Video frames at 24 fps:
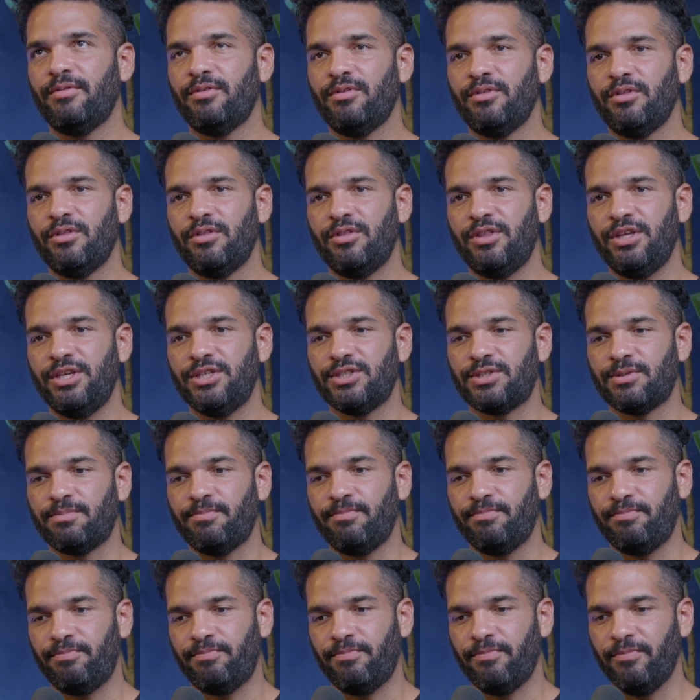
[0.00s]
these
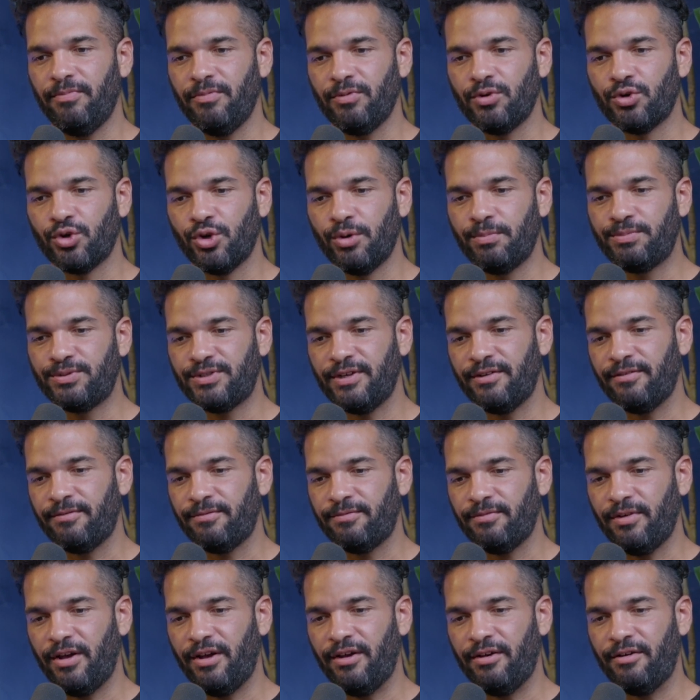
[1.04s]
groups
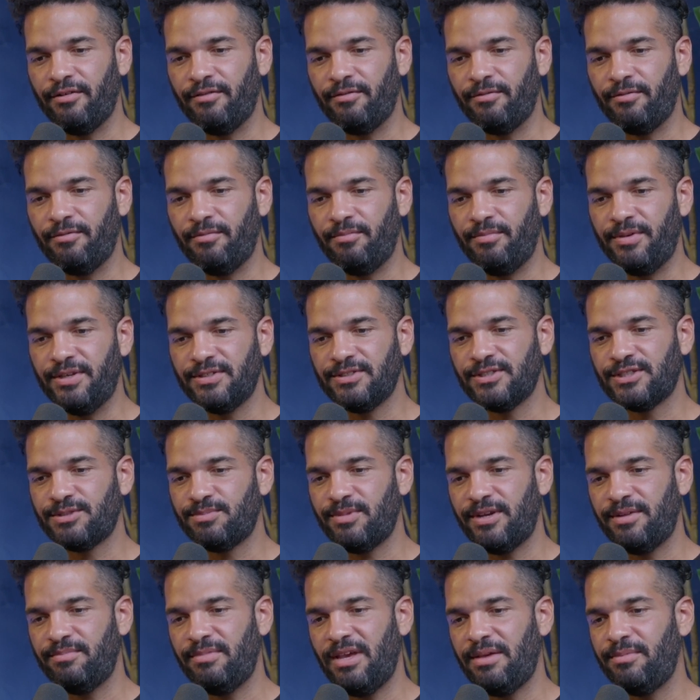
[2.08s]
of
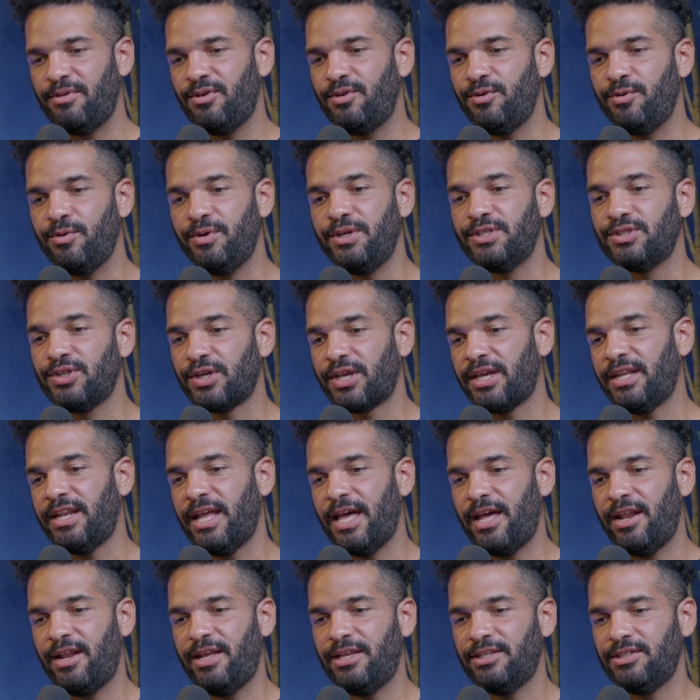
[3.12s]
businessmen maybe who he's looking
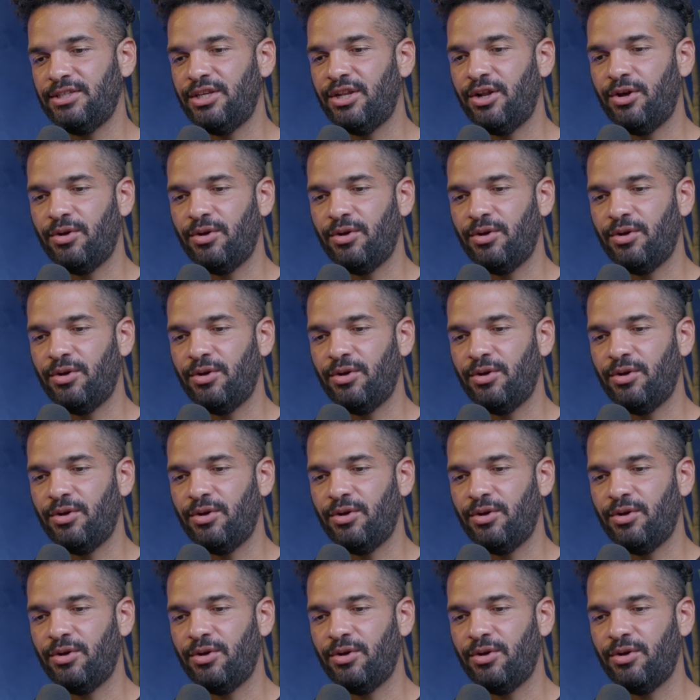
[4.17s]
at as,